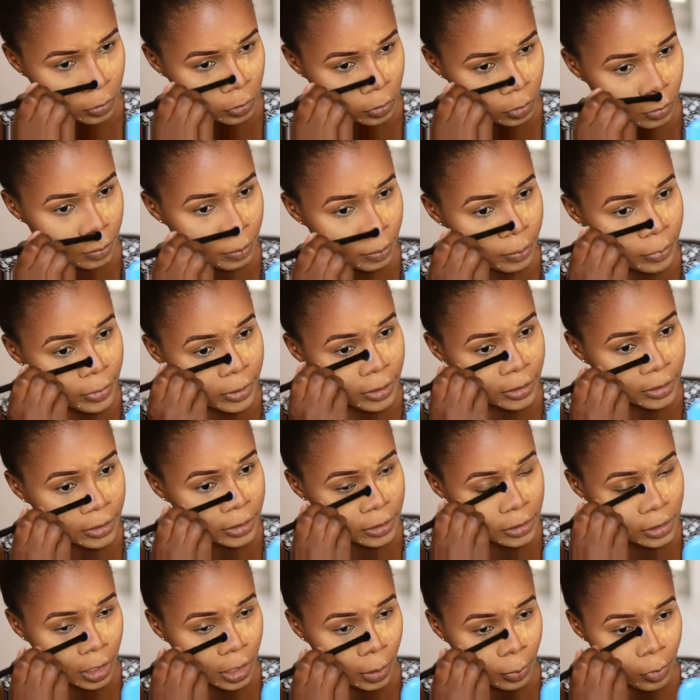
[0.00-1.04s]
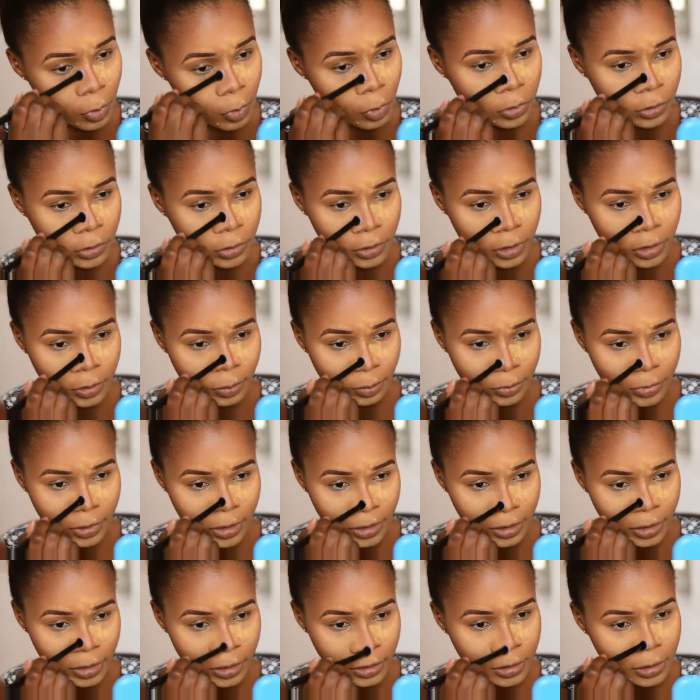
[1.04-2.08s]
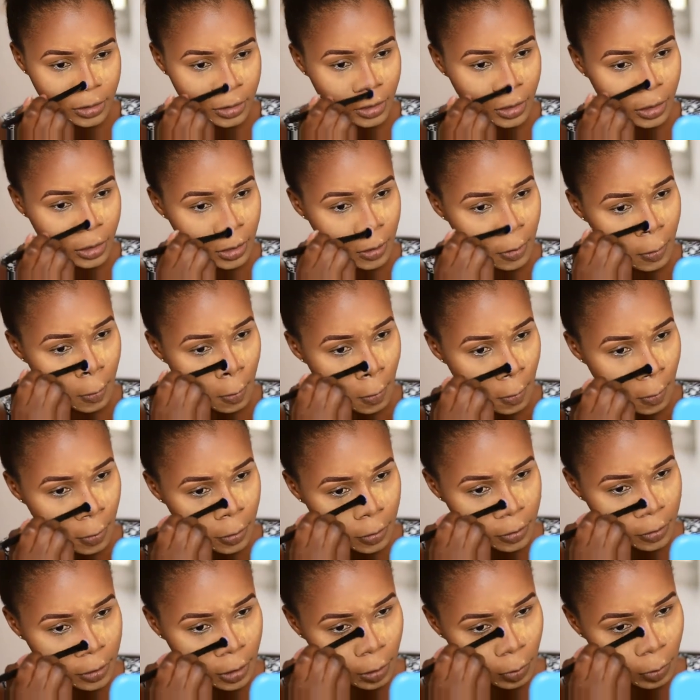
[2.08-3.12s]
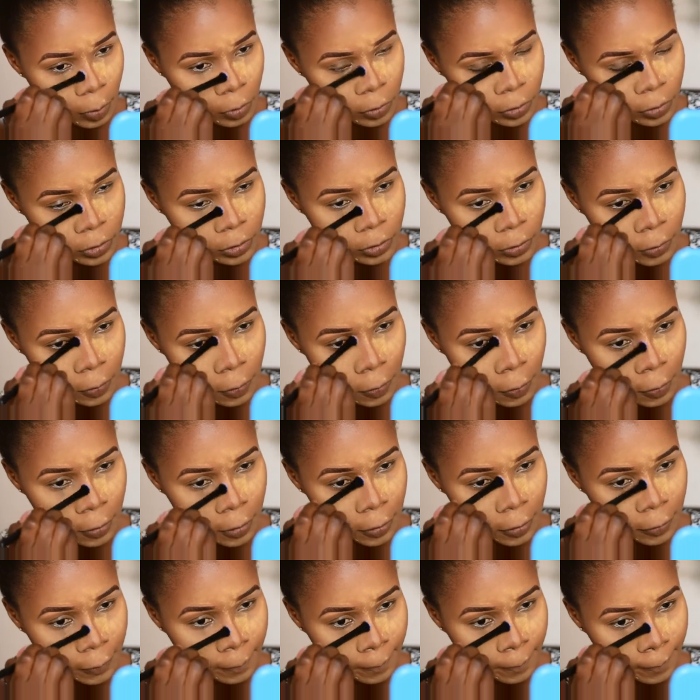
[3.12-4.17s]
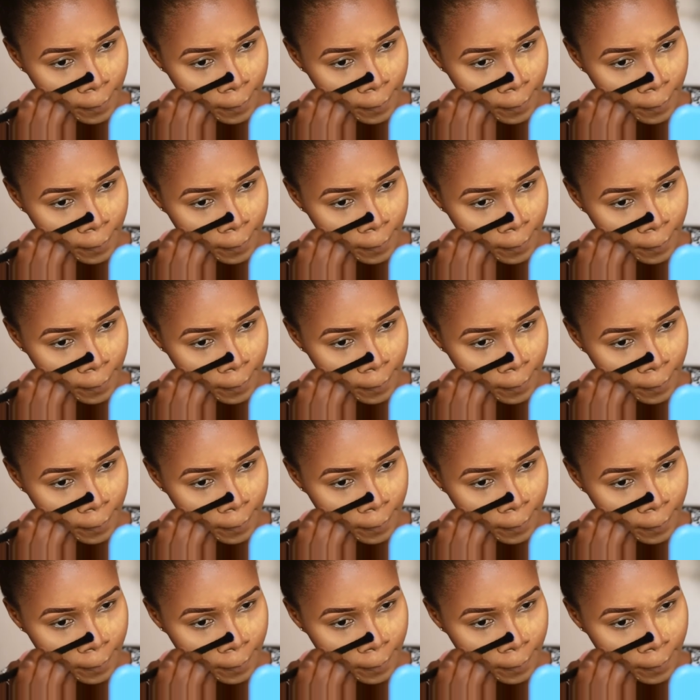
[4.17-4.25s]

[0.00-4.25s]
Don't blend it upwards, just blend it downwards. Okay.